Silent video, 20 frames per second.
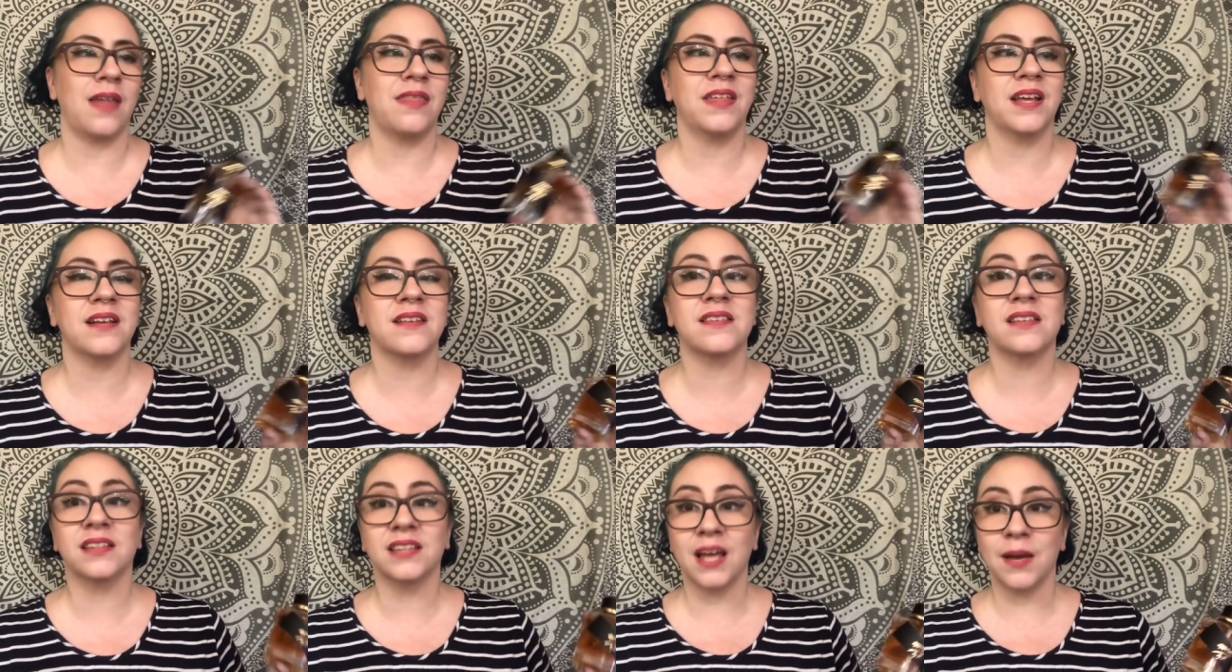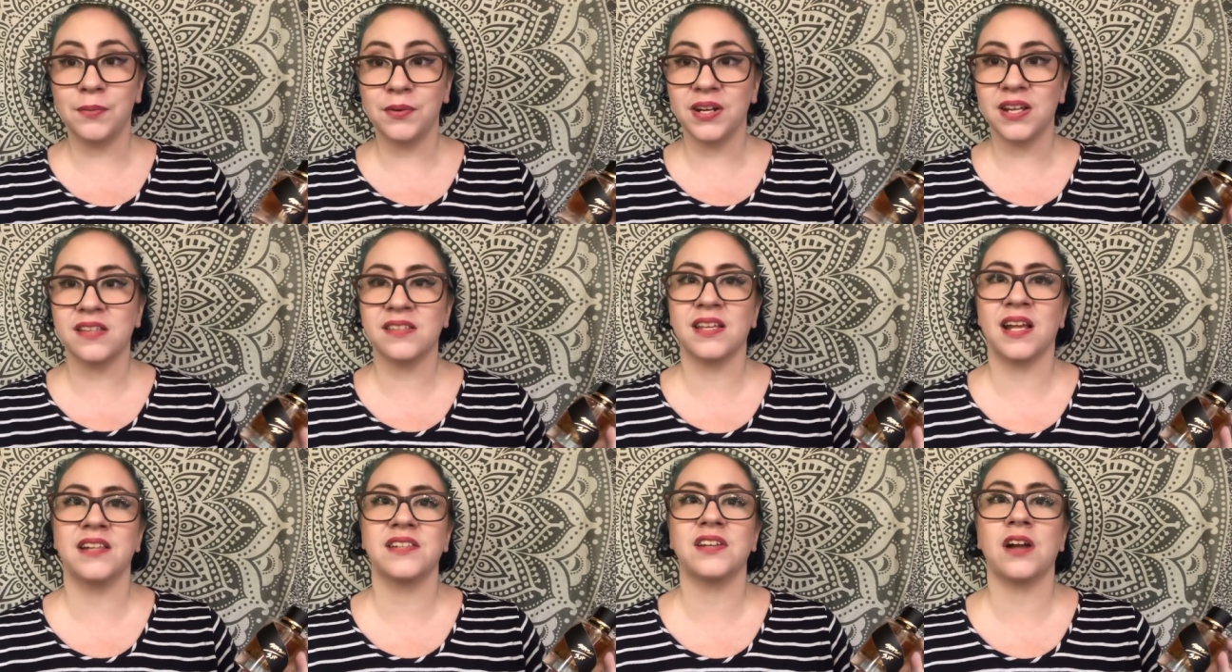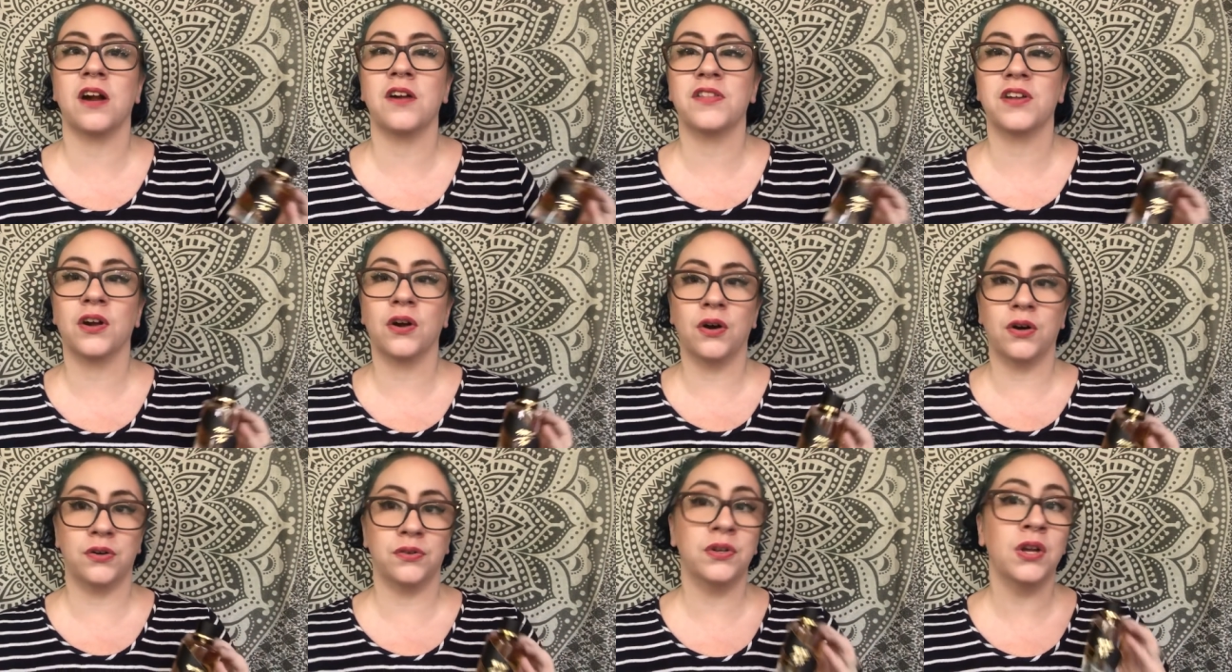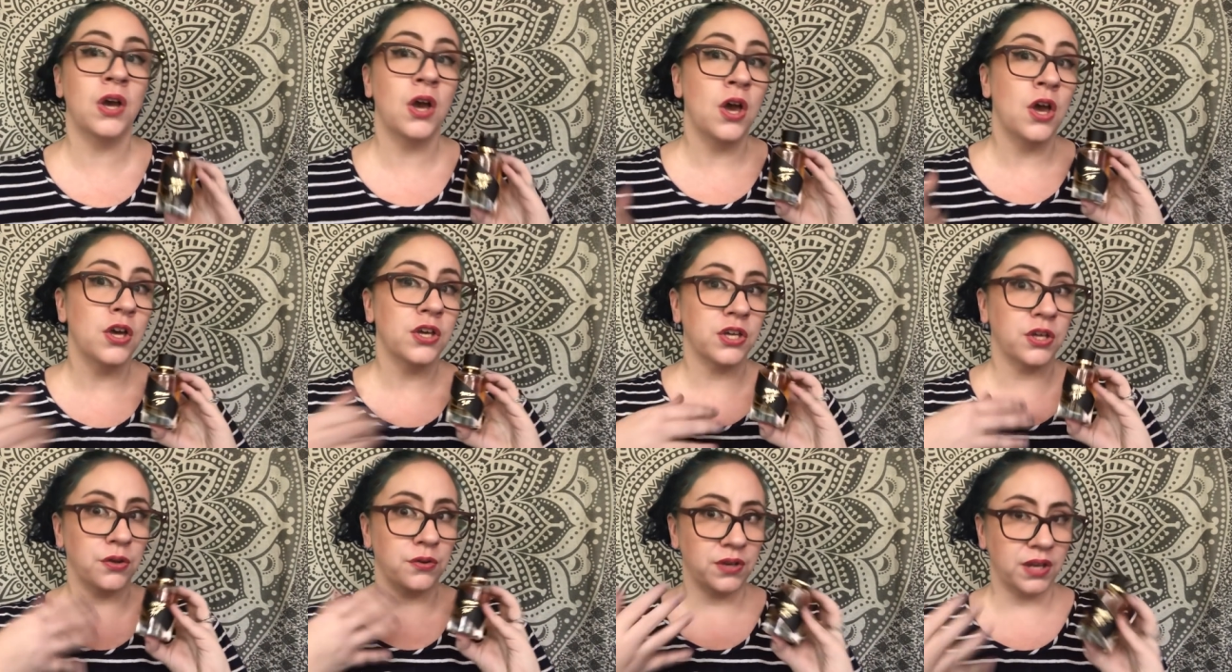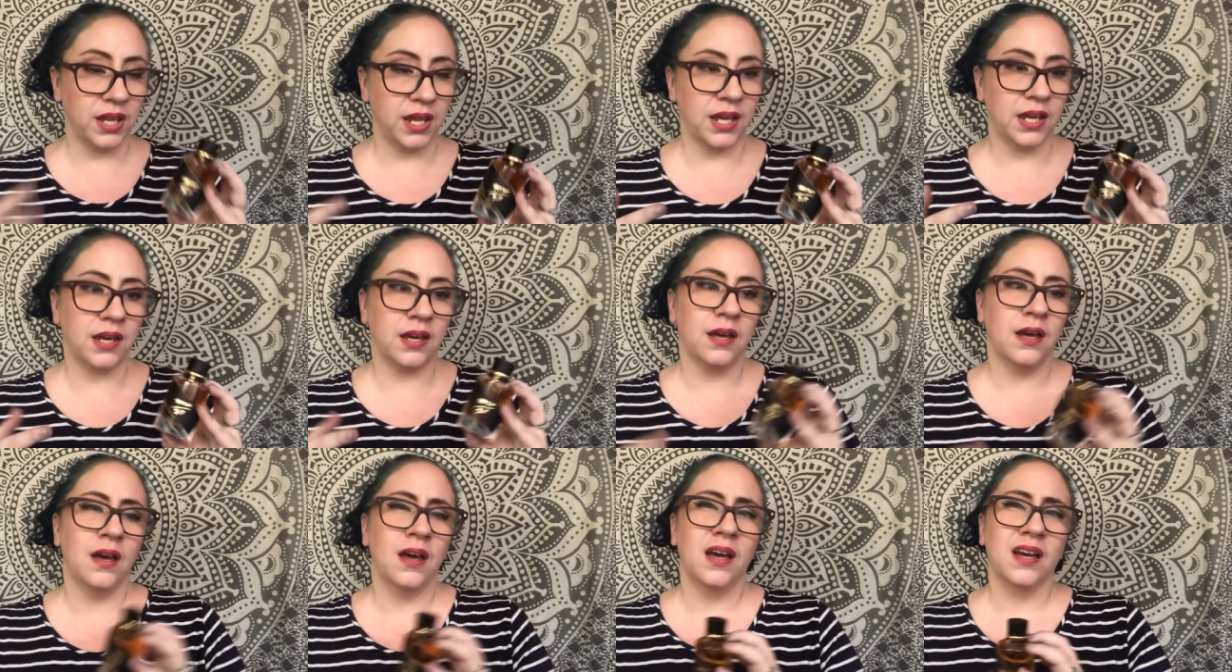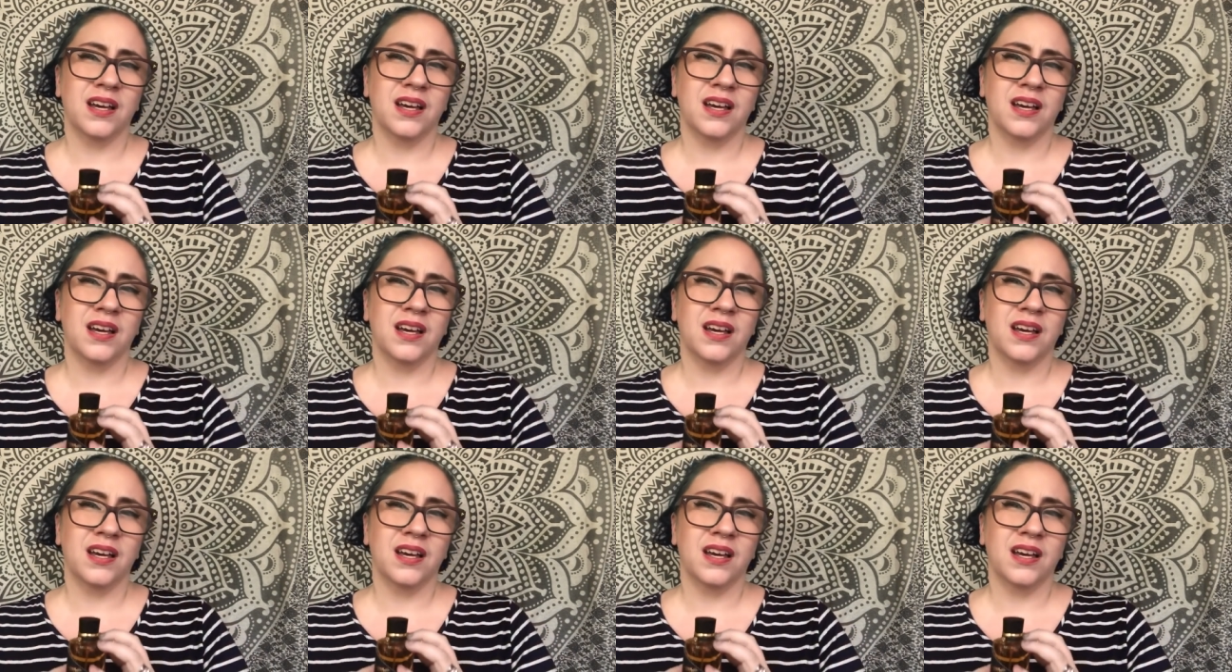I think celebrity scents are their own unique,